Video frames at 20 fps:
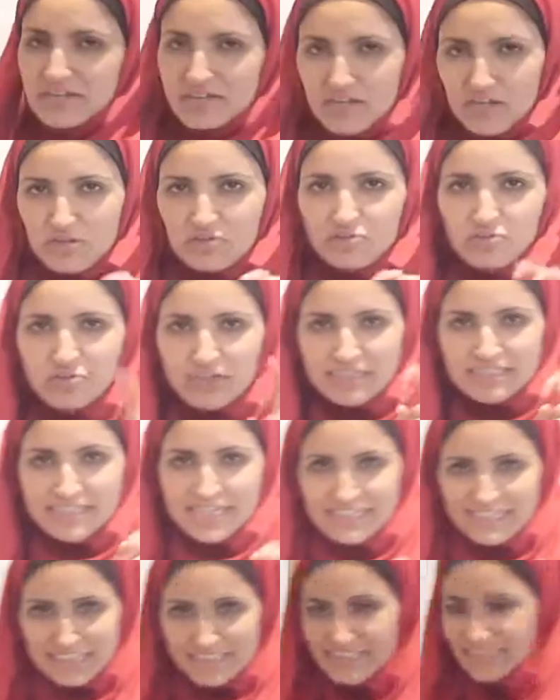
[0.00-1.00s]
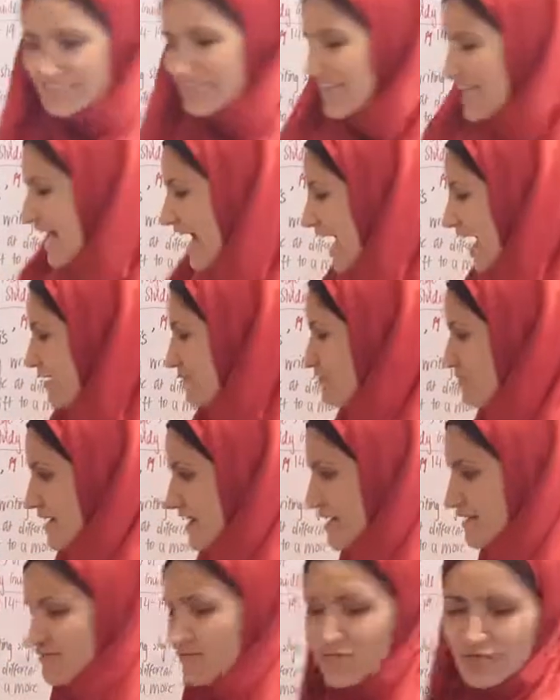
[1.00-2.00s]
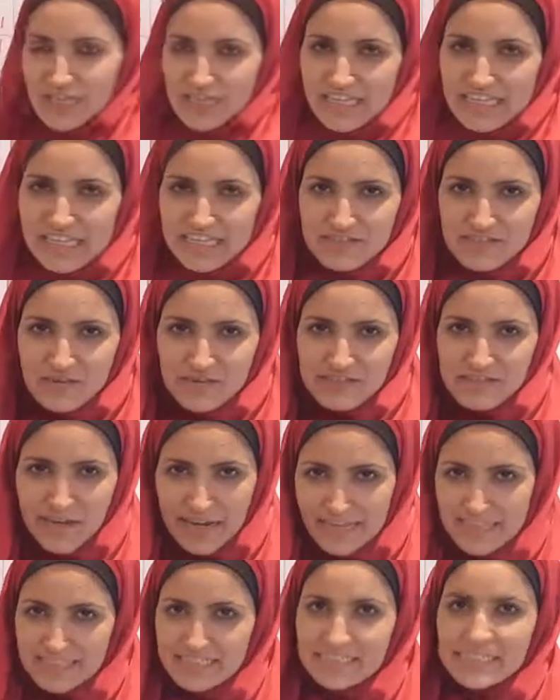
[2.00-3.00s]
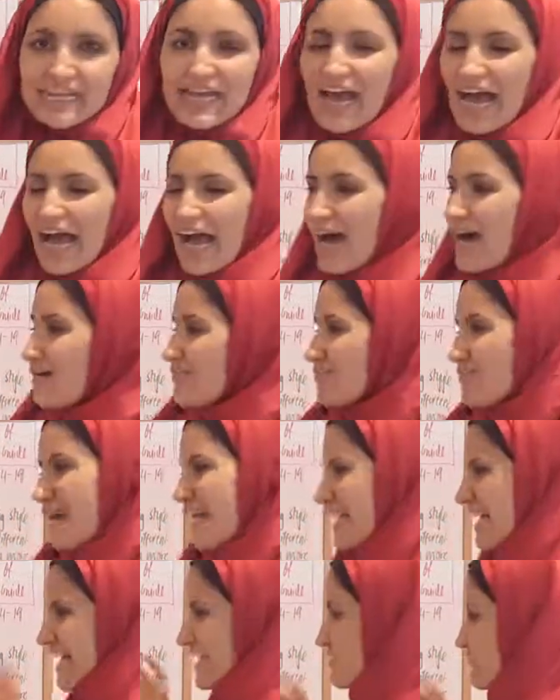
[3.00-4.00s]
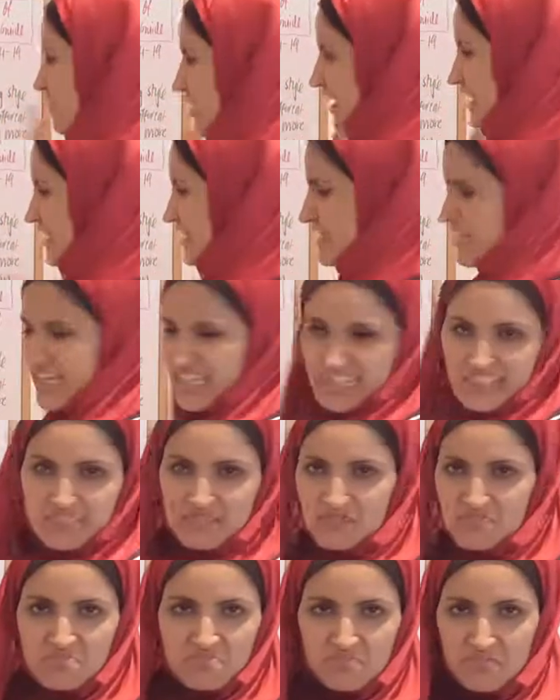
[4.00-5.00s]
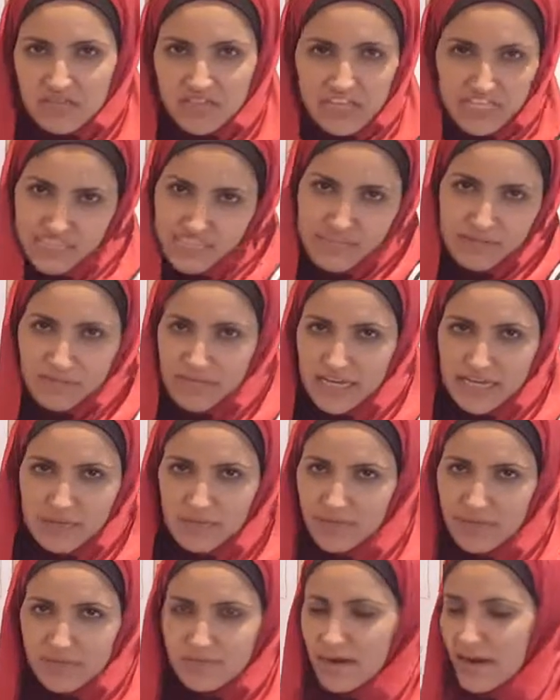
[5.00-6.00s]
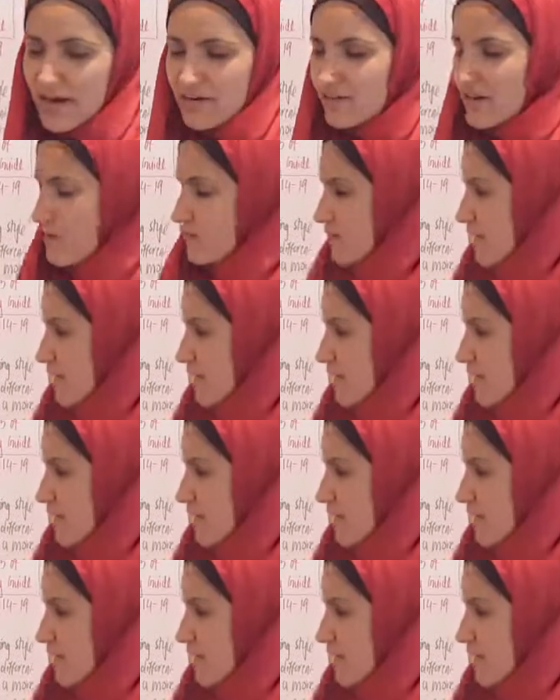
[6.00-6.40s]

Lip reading: concluding sentence, but unfortunately there's no space, but it's fine as it is. This can be a complete paragraph